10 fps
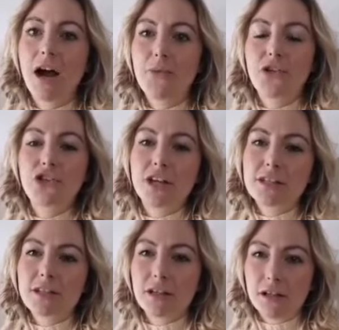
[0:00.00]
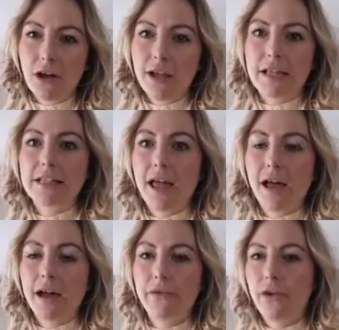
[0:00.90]
I would just like to
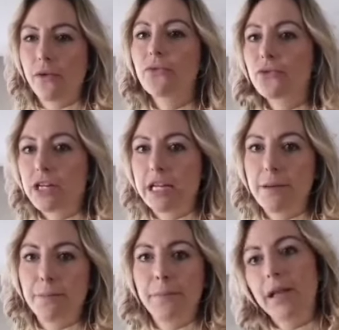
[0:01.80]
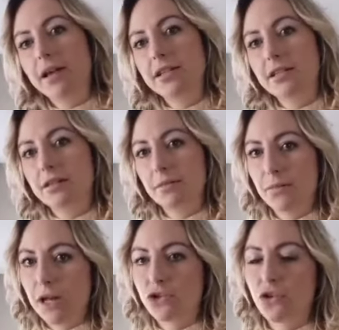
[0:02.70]
have a 3+
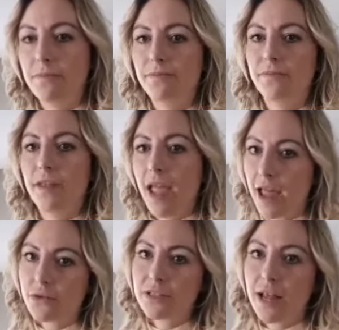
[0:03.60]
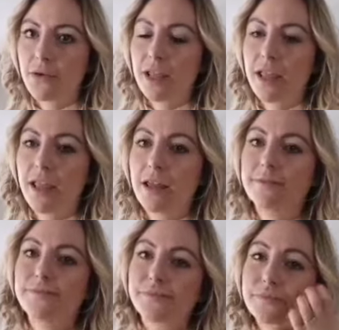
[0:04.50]
bedroom house out
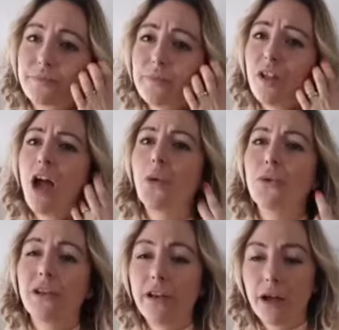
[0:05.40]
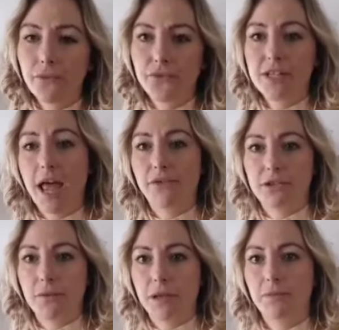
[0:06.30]
here. I would love to have a
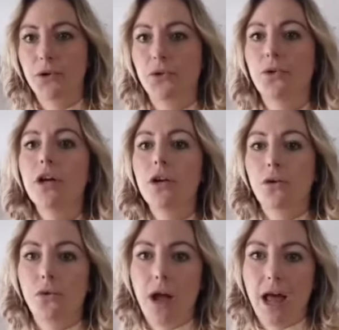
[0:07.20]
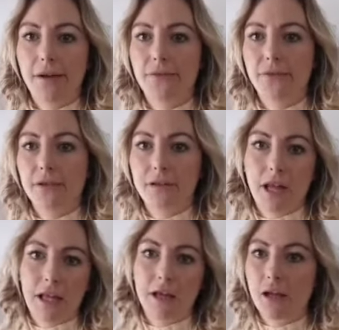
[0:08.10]
swimming pool, or have
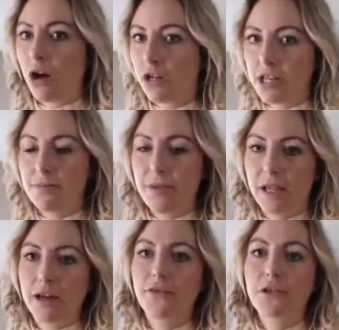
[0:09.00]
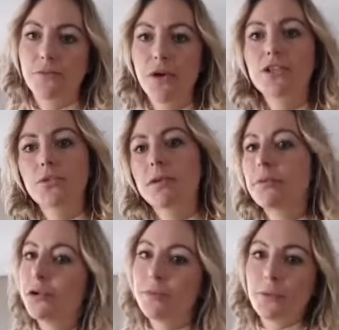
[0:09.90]
like a garden big enough to put a swimming
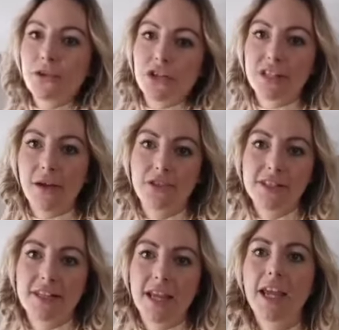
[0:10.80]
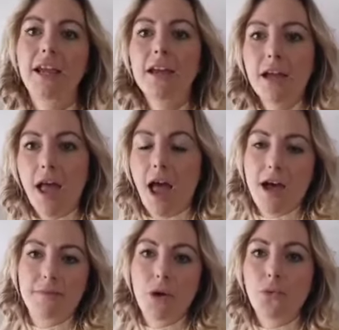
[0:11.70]
pool, but we'll just have to see
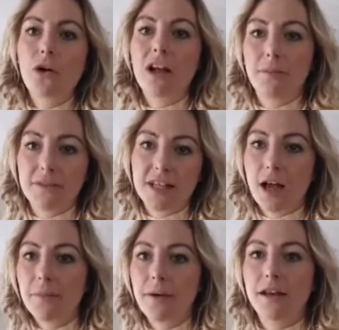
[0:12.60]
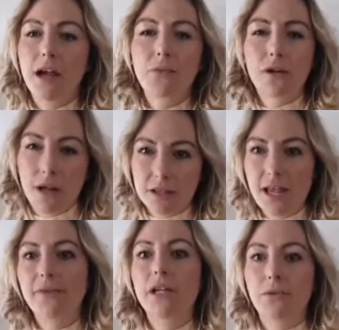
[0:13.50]
what comes up. And I
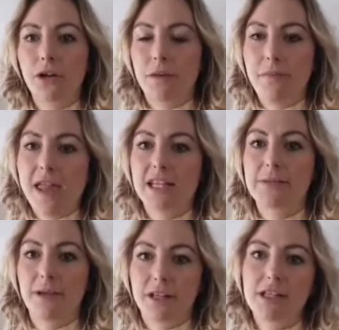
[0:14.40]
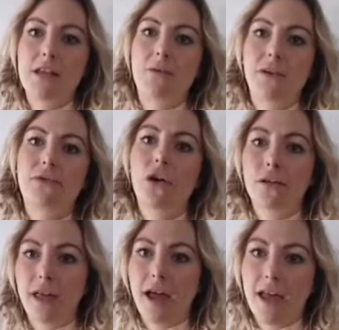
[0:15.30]
definitely want a basement, so that we've
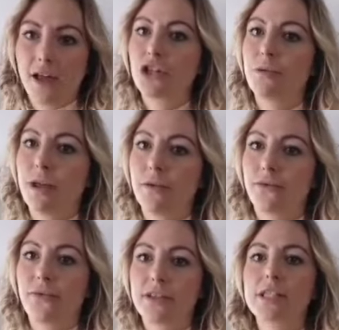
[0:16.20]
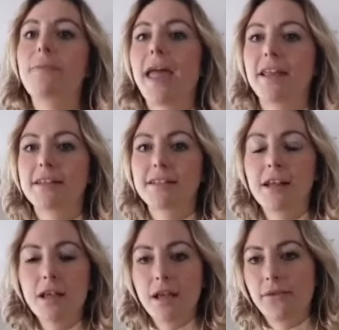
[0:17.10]
got that extra bit of space
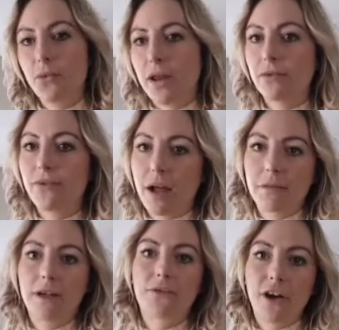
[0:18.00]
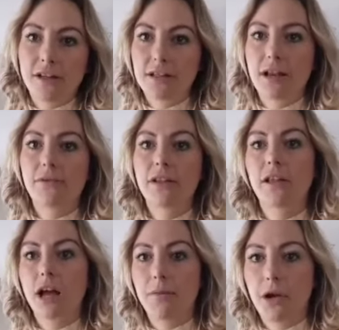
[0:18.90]
for when family, friends and
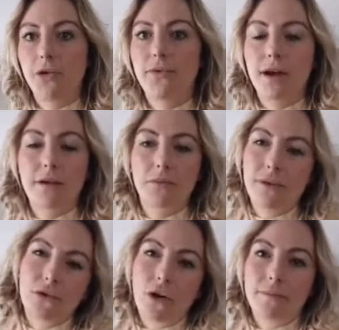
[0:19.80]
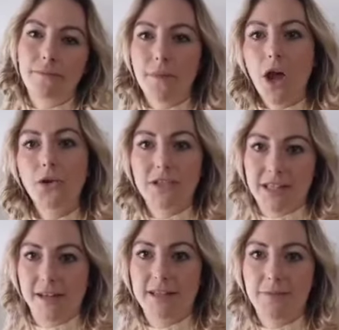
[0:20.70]
everything come over, and we've got
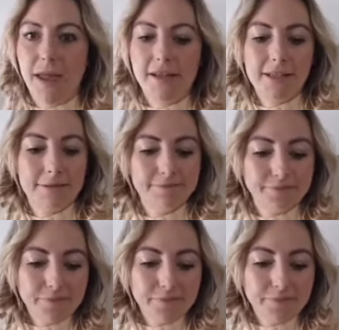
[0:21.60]
hosting space.